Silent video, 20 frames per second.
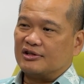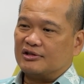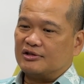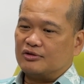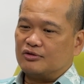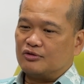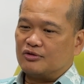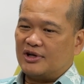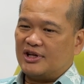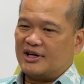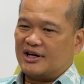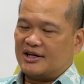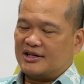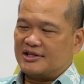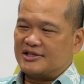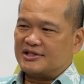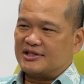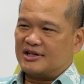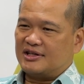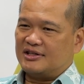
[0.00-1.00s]
to really
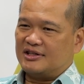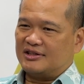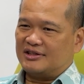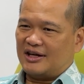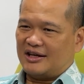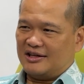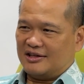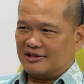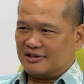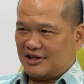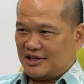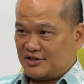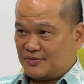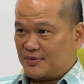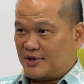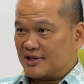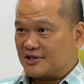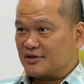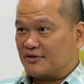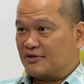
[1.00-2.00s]
understand the technical
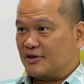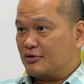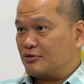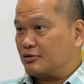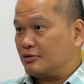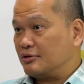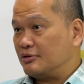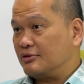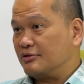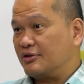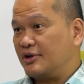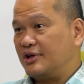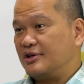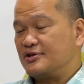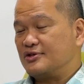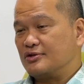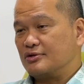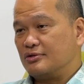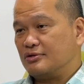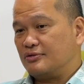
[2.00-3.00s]
aspects of that role, right?
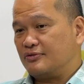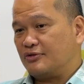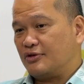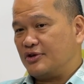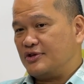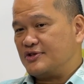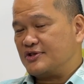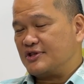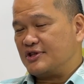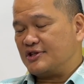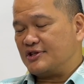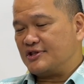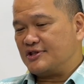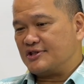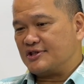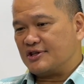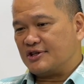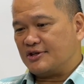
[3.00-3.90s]
So, for instance,